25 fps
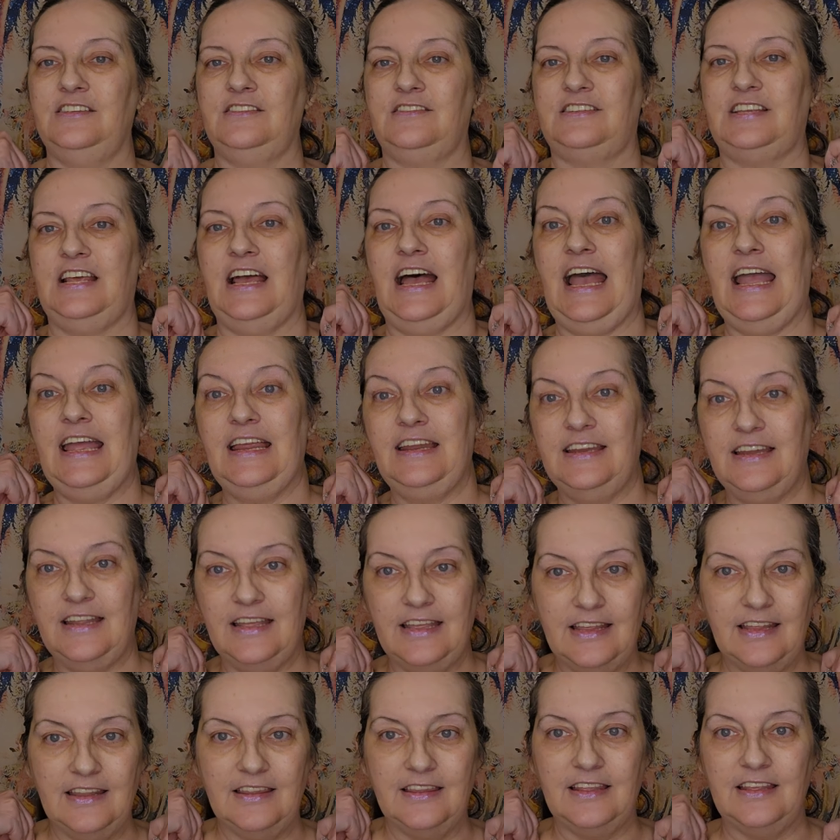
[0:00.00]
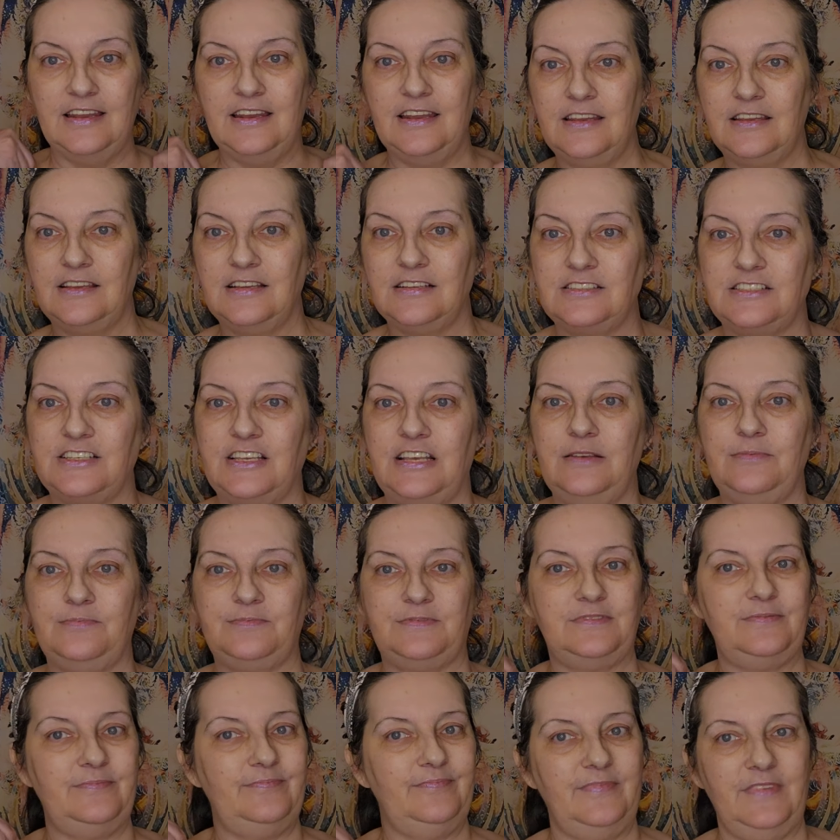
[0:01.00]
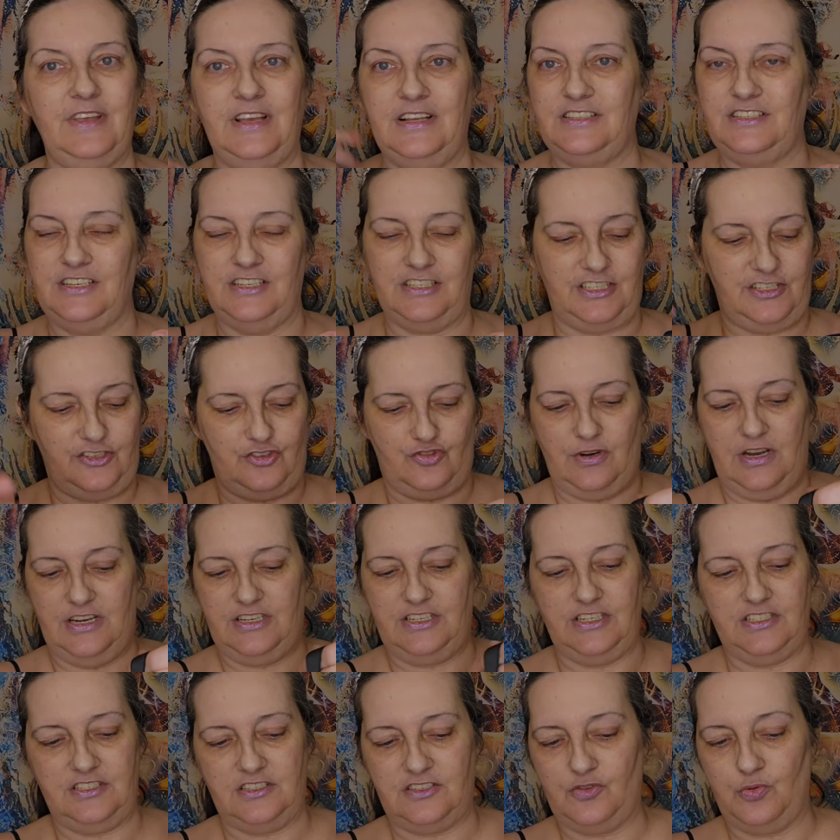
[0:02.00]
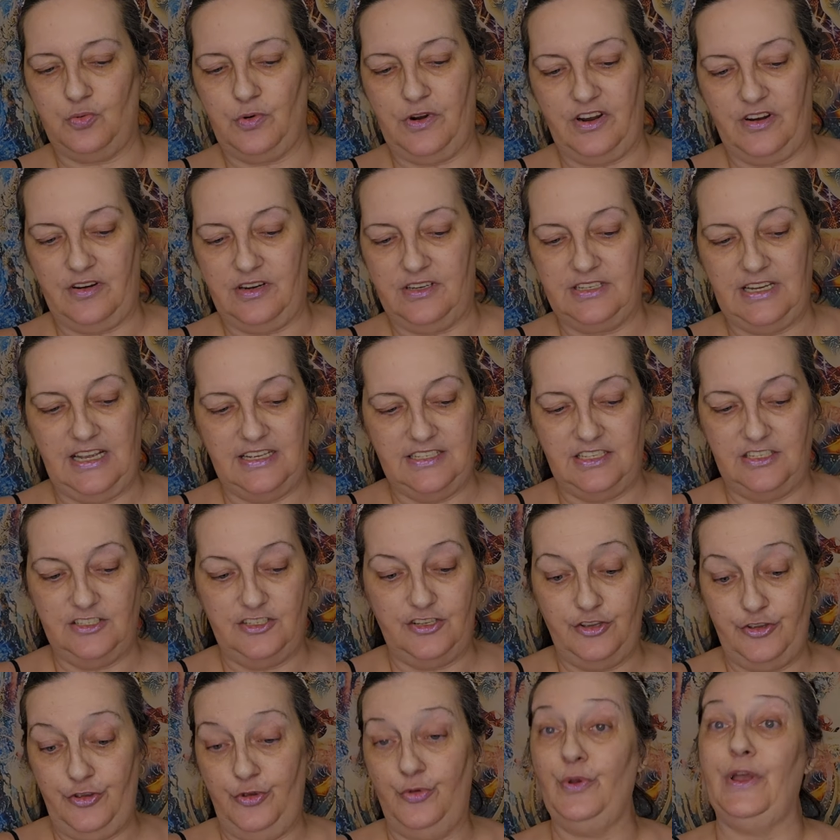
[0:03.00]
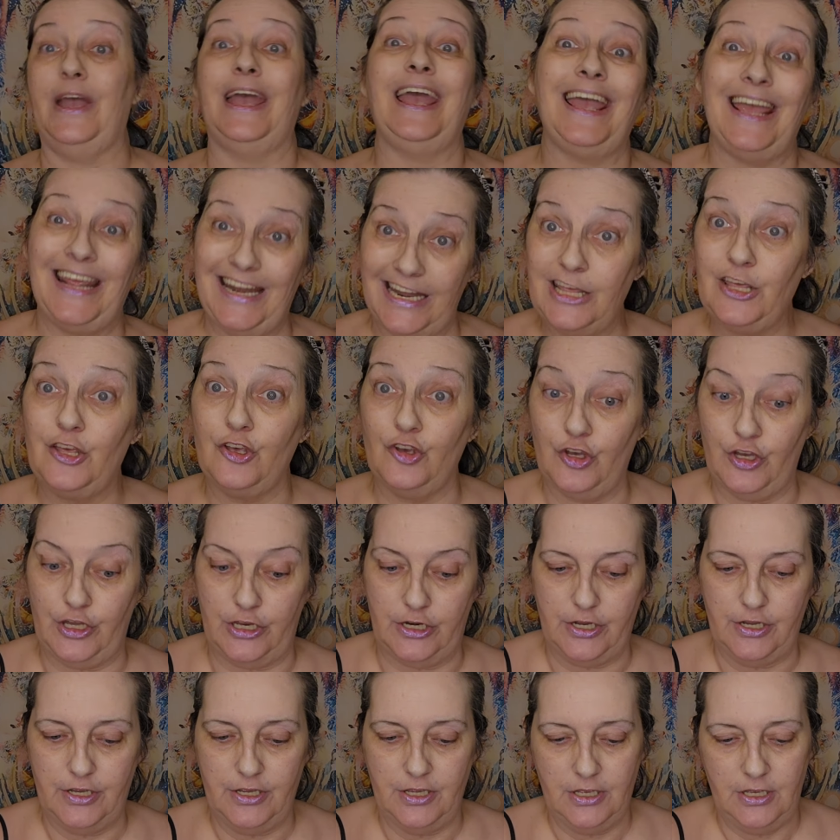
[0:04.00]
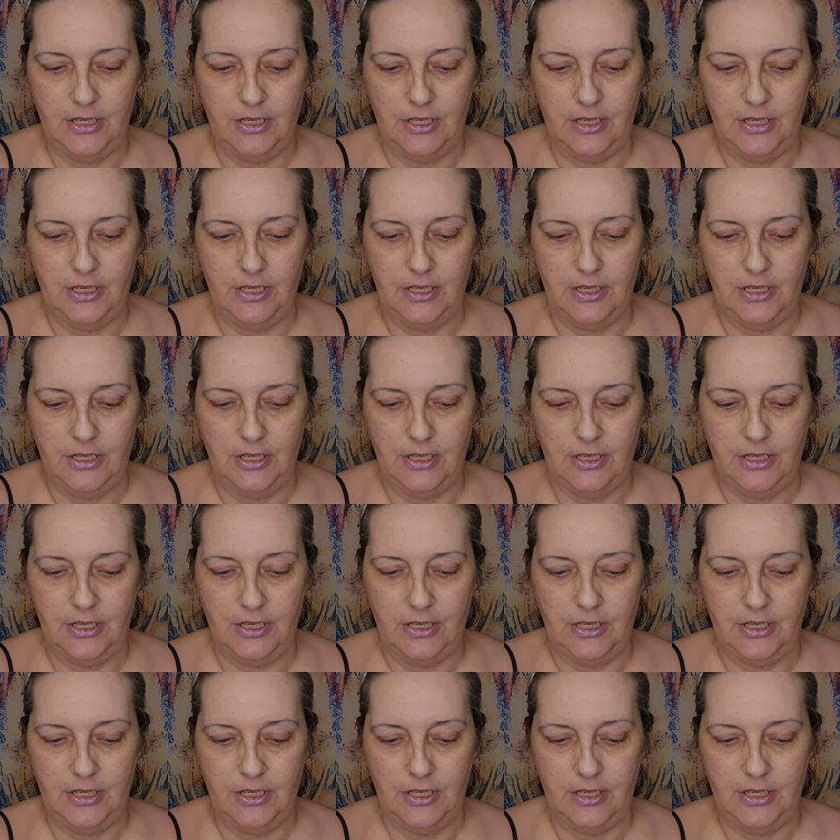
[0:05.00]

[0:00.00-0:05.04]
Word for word: tighten it and then it just keeps it just stretches to where it doesn't do you any good.